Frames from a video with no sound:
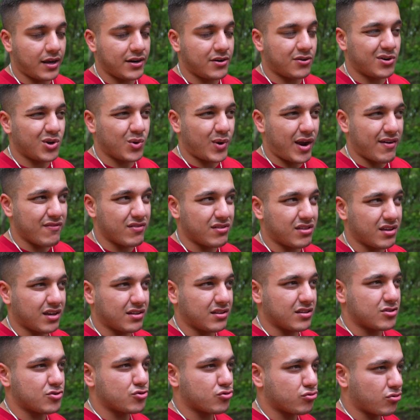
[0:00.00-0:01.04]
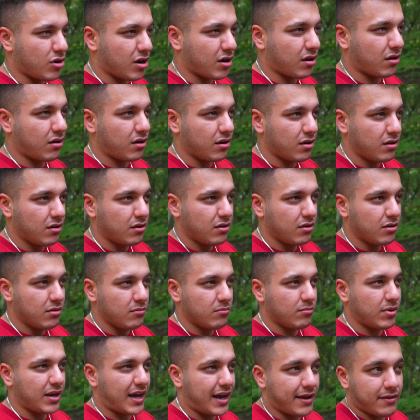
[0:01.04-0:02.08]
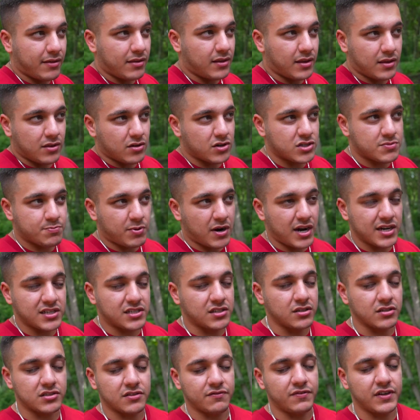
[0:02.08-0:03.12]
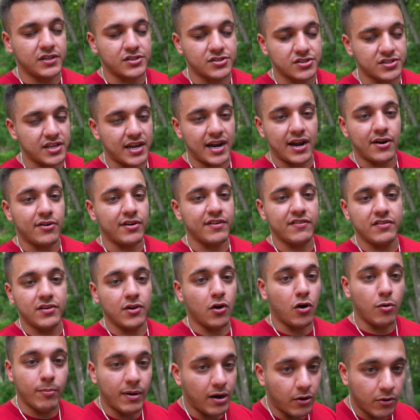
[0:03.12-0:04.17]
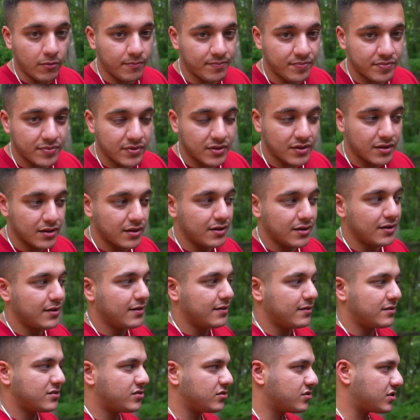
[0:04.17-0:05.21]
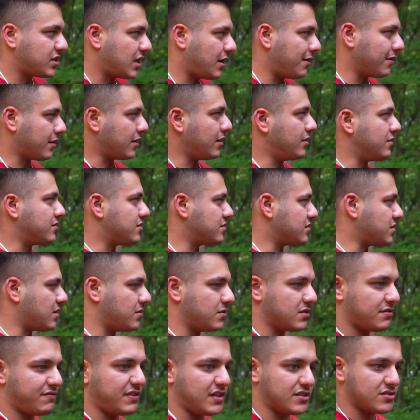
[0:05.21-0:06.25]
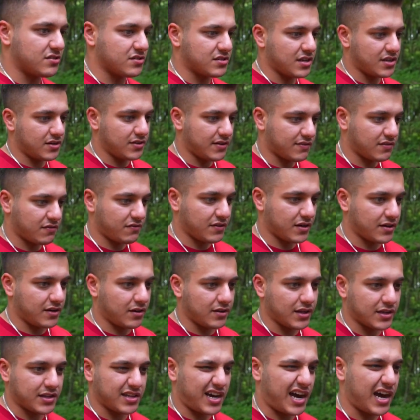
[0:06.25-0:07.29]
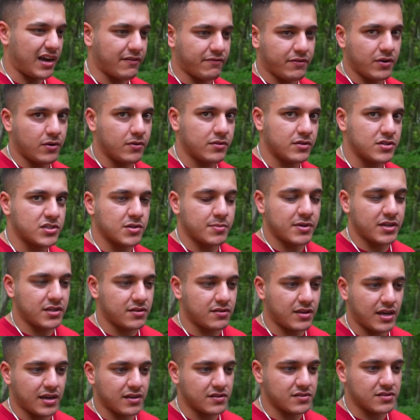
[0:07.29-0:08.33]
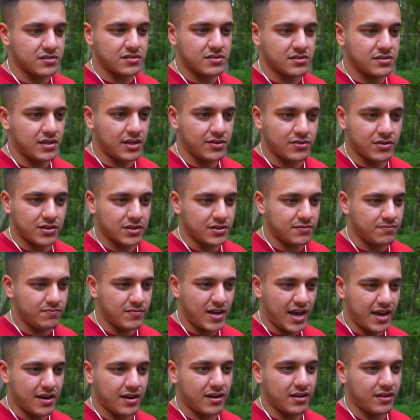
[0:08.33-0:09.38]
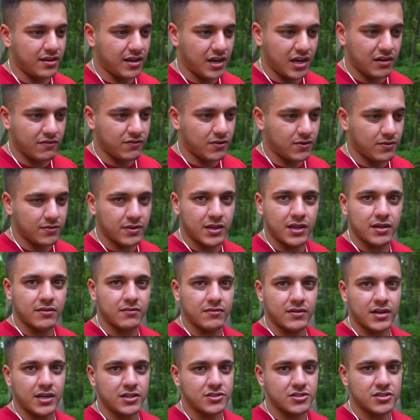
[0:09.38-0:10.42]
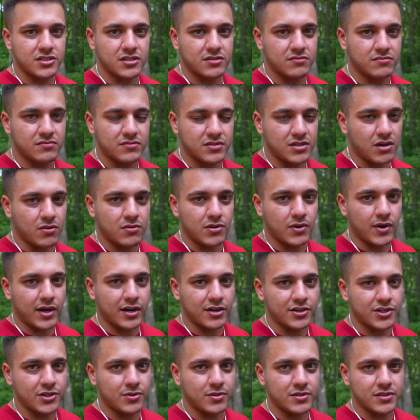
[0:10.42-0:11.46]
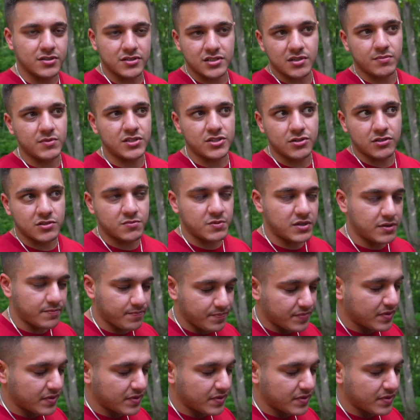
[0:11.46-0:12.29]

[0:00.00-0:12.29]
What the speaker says: I don't know everything in the truck. But there's probably still some features that I don't even know about. It's usually how it goes. There's always features that you have to figure out, like the iPhone. There's so many things that you could edit in the iPhone that I just don't know how to do until somebody shows me.